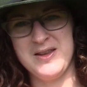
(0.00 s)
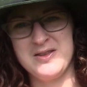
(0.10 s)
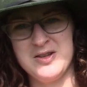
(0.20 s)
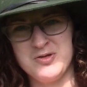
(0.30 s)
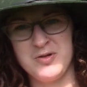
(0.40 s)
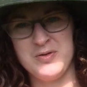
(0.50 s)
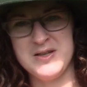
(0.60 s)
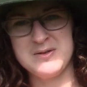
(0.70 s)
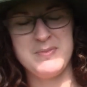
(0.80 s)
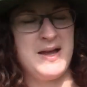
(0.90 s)
The
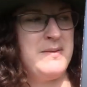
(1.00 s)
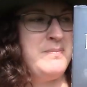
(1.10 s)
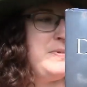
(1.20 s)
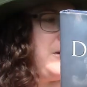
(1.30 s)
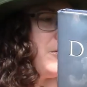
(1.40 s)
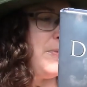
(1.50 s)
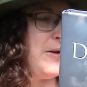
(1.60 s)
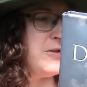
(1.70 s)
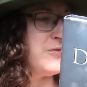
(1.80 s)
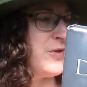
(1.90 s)
Druids by Peter
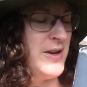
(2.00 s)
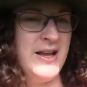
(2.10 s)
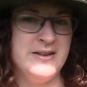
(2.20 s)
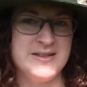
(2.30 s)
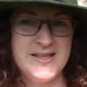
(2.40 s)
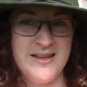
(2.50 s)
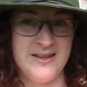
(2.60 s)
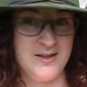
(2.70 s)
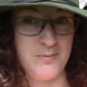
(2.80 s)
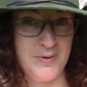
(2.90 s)
Berresford Ellis, and
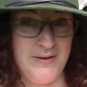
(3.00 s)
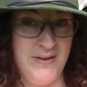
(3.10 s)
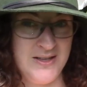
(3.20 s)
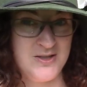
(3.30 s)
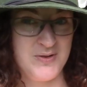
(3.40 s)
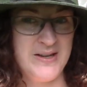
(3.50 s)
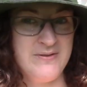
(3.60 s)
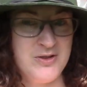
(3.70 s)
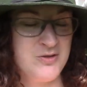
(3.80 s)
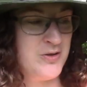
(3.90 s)
then A Brief History of
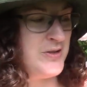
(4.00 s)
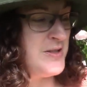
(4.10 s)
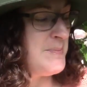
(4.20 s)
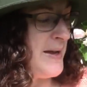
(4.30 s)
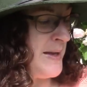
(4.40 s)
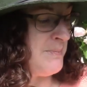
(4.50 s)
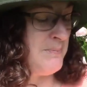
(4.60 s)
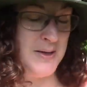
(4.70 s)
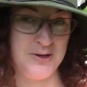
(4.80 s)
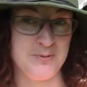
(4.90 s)
the Druids by
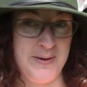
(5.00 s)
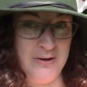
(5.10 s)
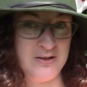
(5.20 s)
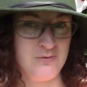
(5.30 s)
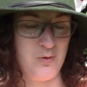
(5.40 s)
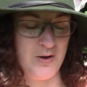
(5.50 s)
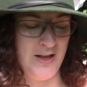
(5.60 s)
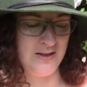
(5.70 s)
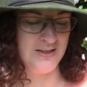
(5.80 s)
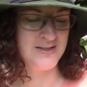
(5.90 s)
Peter Berresford
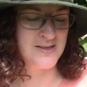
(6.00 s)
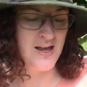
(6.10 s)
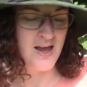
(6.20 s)
Ellis.